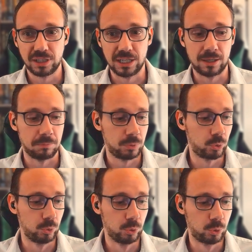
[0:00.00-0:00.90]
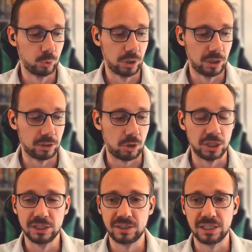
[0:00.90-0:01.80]
who are
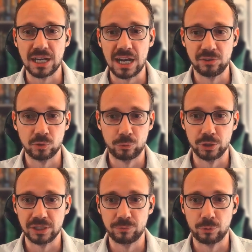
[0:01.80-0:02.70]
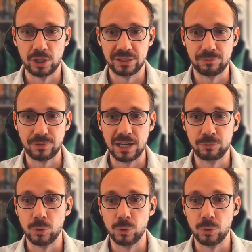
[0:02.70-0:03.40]
auditing ISO 13485